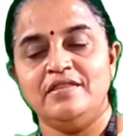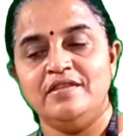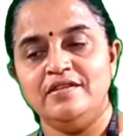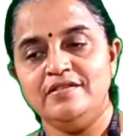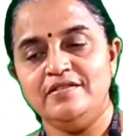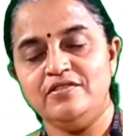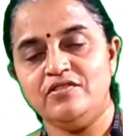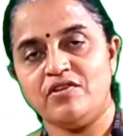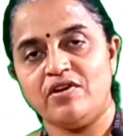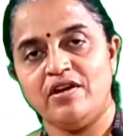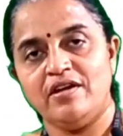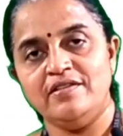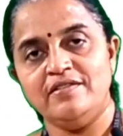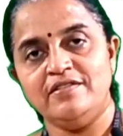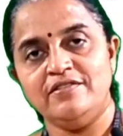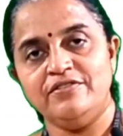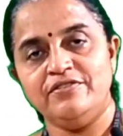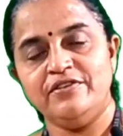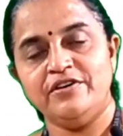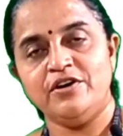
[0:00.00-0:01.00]
This
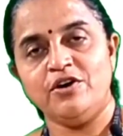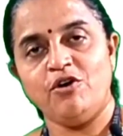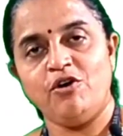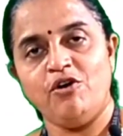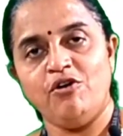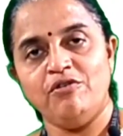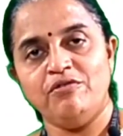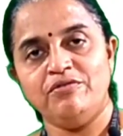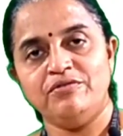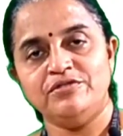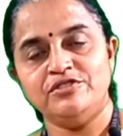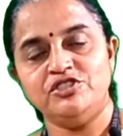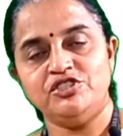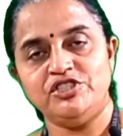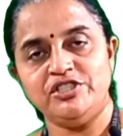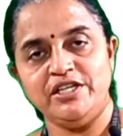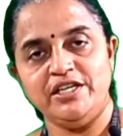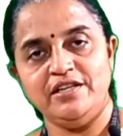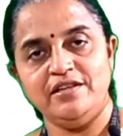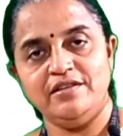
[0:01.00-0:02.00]
transfer of
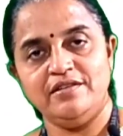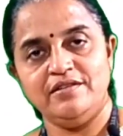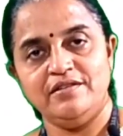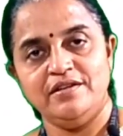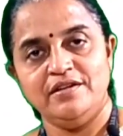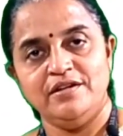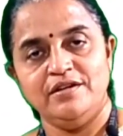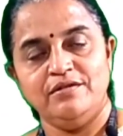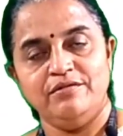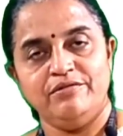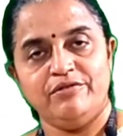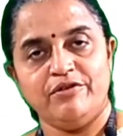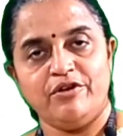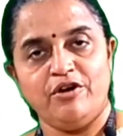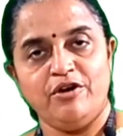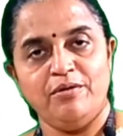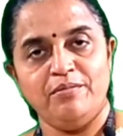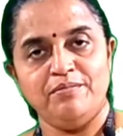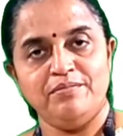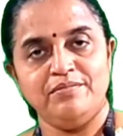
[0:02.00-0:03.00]
gene
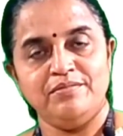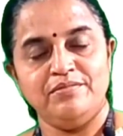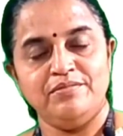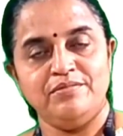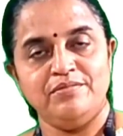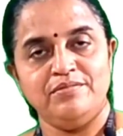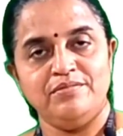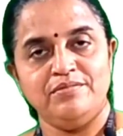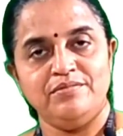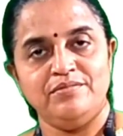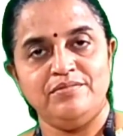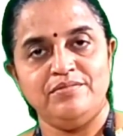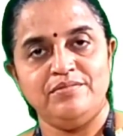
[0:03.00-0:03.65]
from